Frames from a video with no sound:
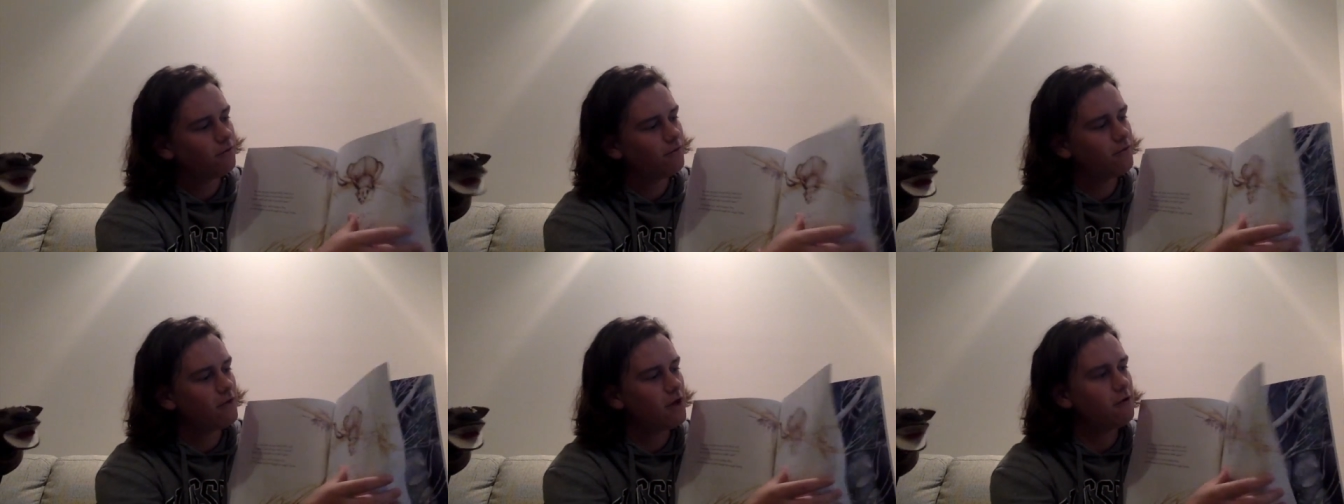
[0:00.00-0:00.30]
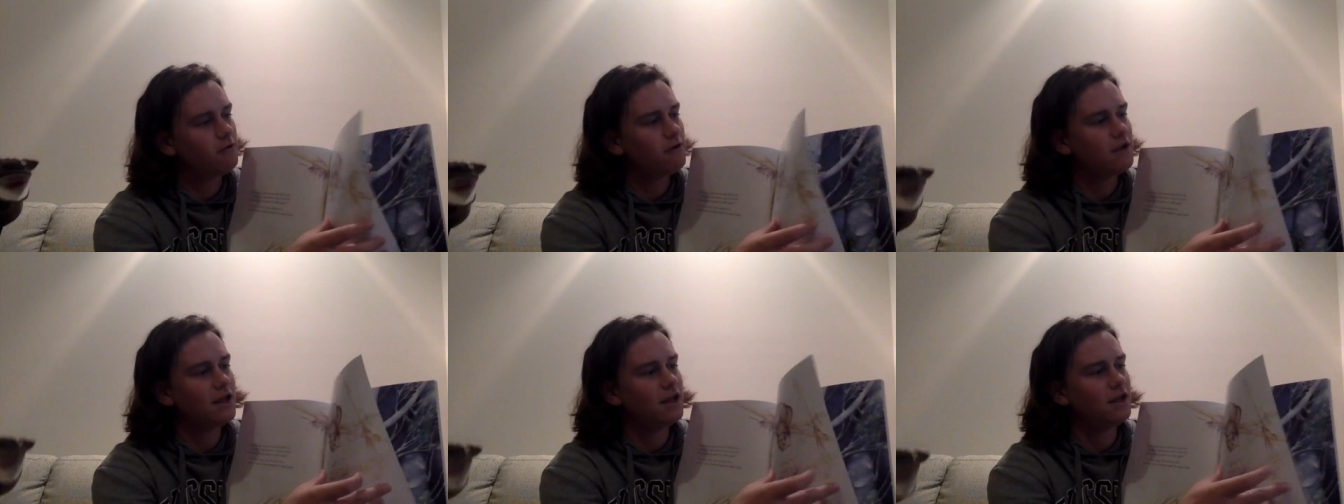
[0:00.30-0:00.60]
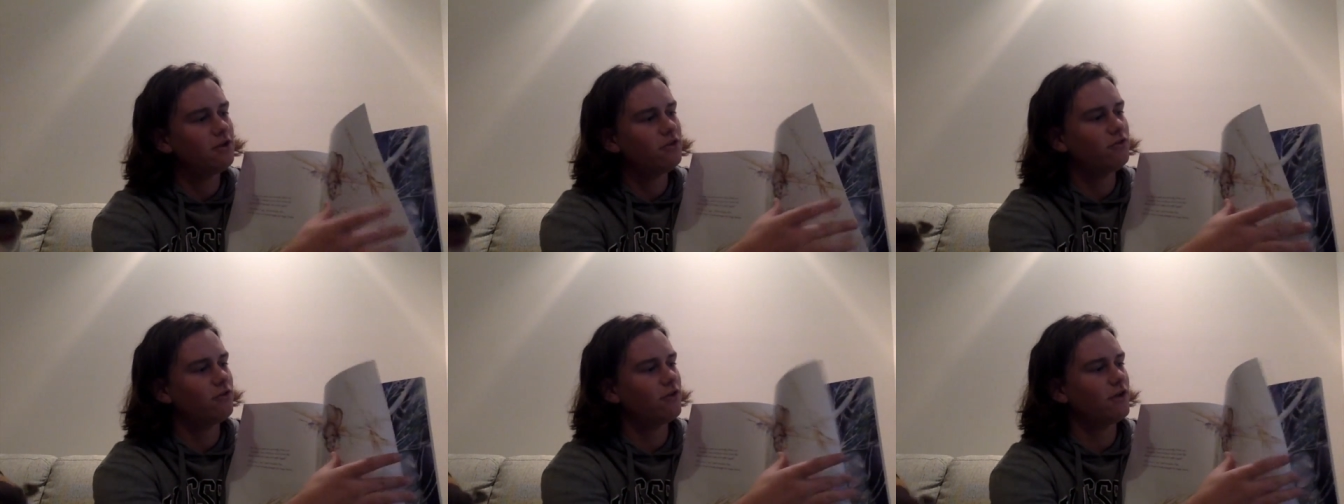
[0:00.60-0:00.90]
Very
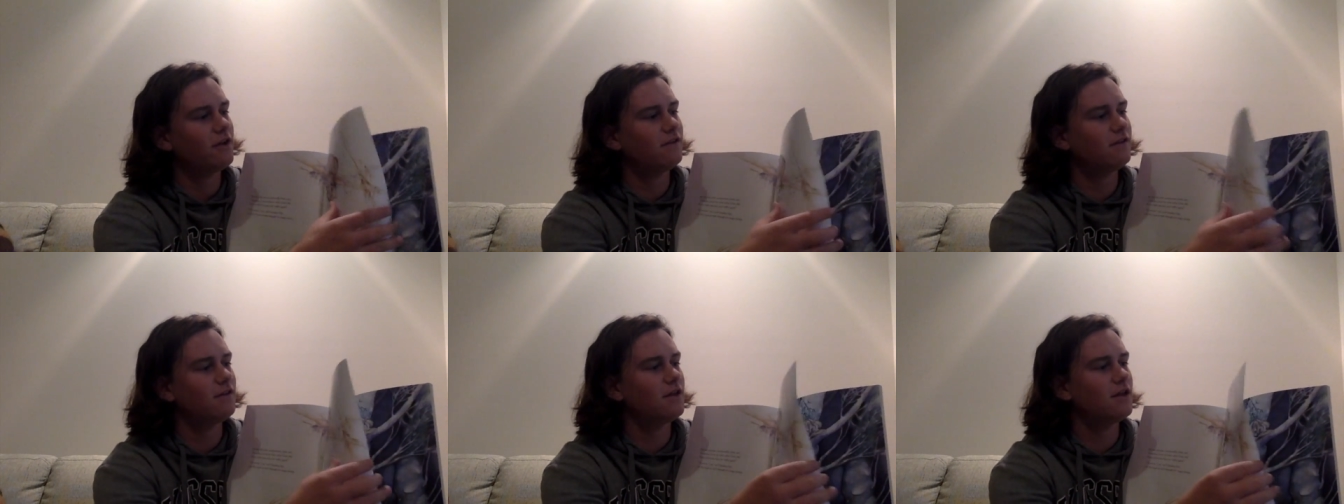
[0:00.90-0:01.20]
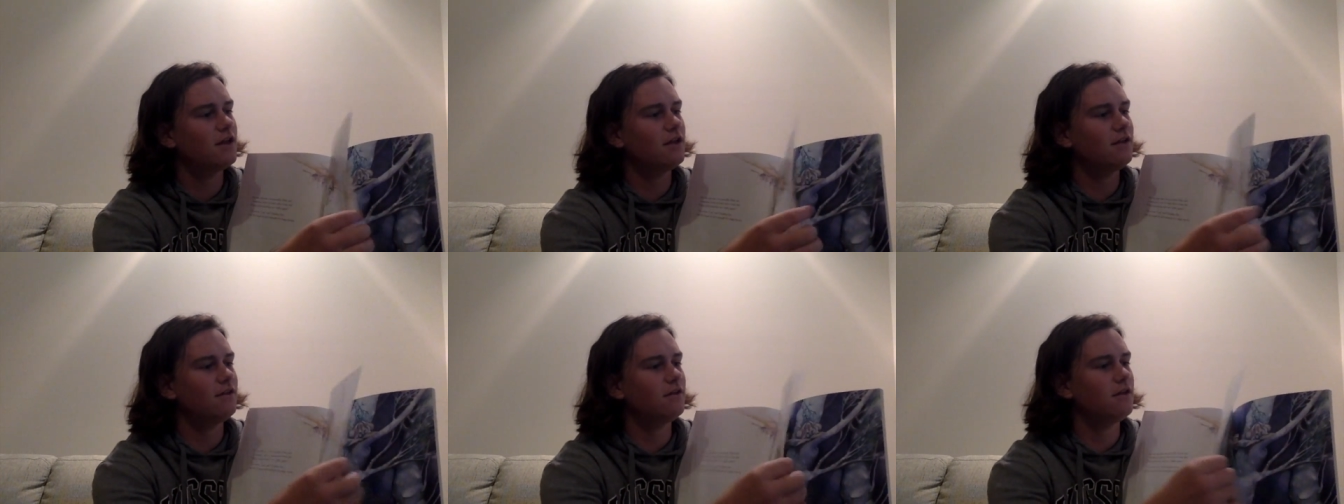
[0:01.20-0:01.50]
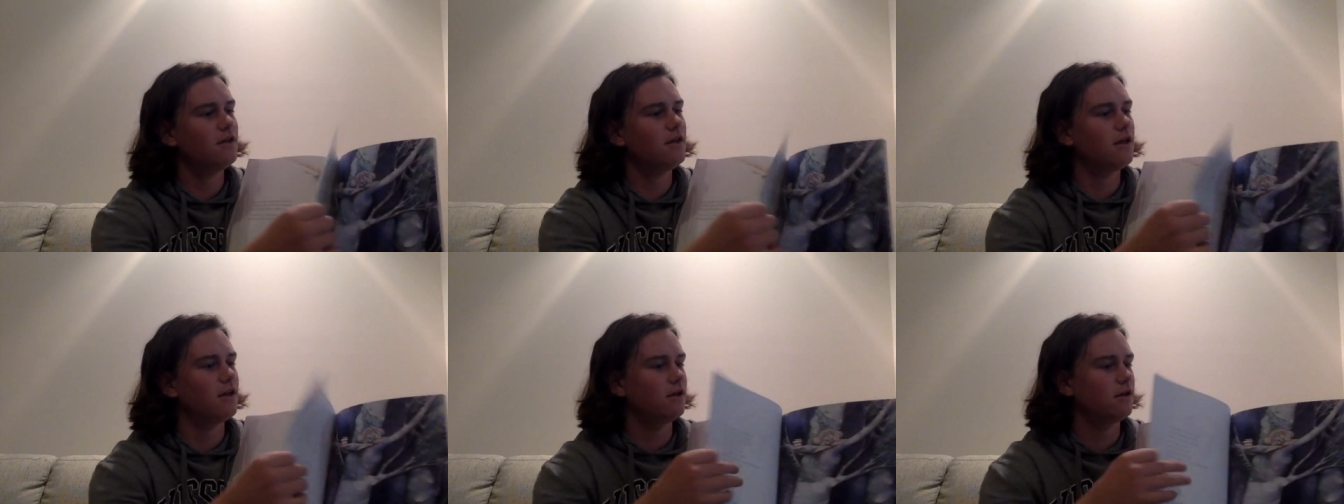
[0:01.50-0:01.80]
interesting,
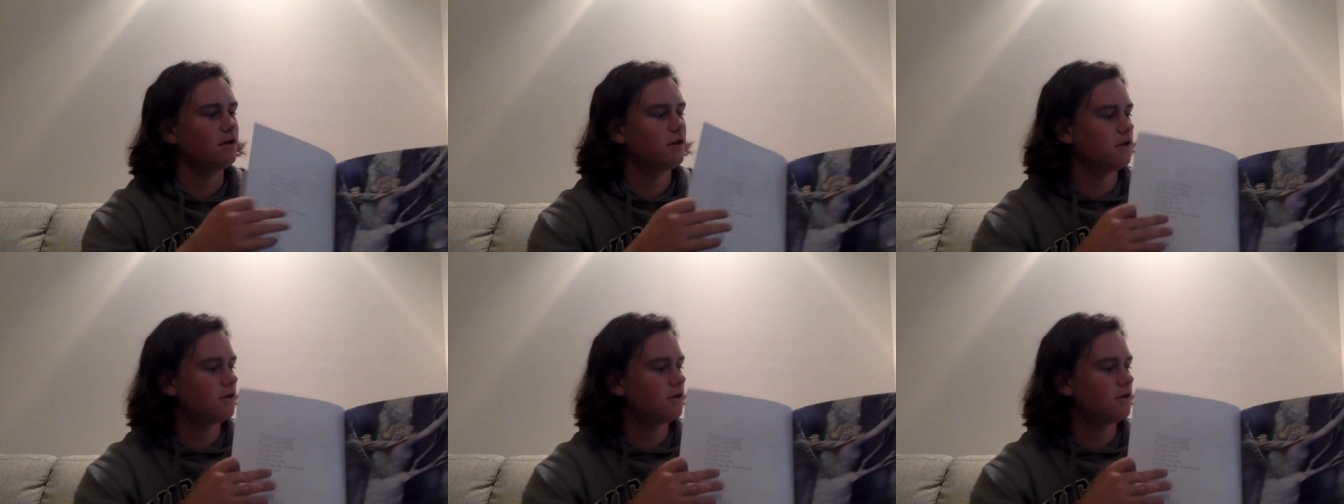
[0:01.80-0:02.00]
isn't it?